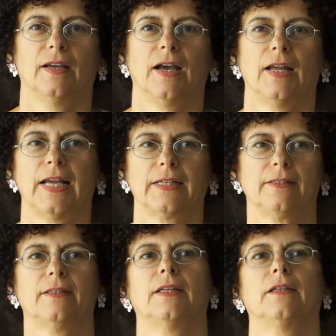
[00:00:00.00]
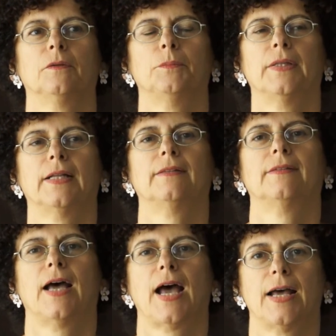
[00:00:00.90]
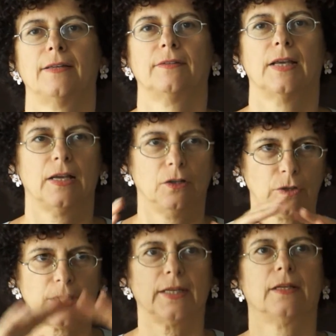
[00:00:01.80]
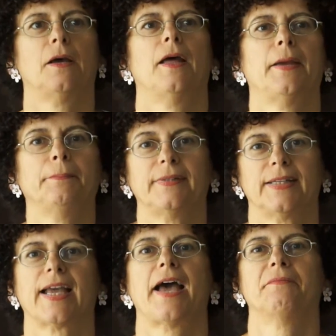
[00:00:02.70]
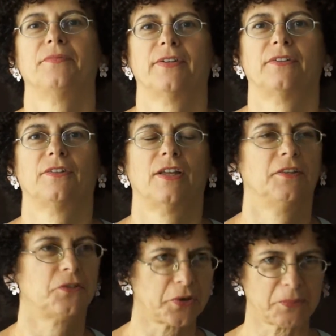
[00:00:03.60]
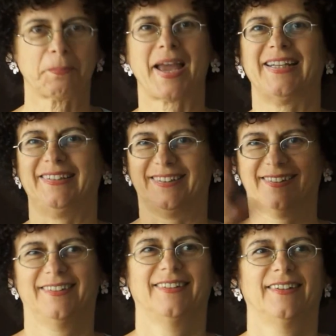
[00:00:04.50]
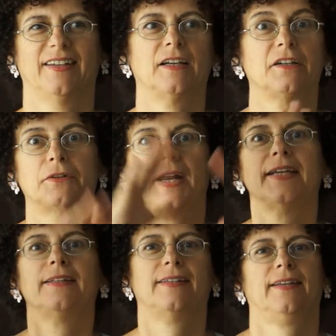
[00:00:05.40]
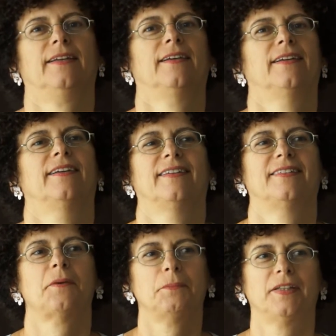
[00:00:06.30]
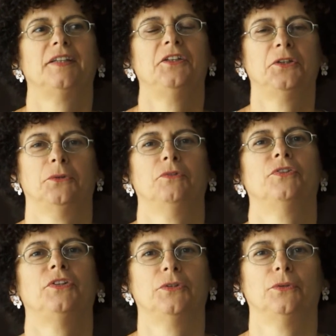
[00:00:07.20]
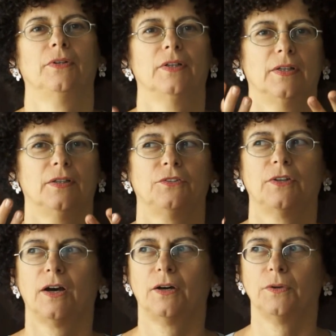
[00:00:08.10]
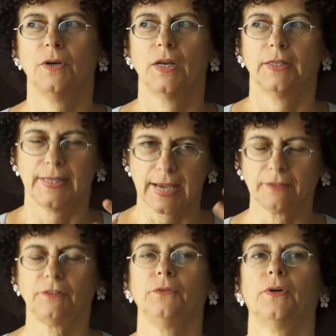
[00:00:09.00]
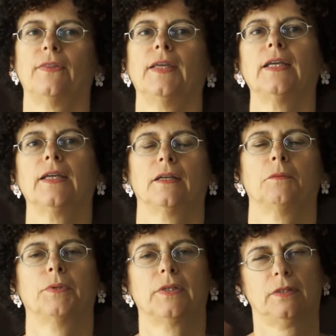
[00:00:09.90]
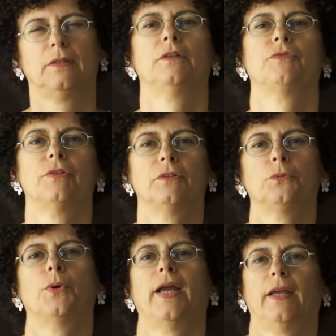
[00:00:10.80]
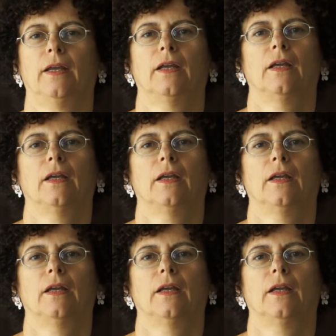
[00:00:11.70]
I like to think of Biodanza as looking at an empty canvas and throwing paint and creating something new for you. So, yes, you are thinking, but in a different way.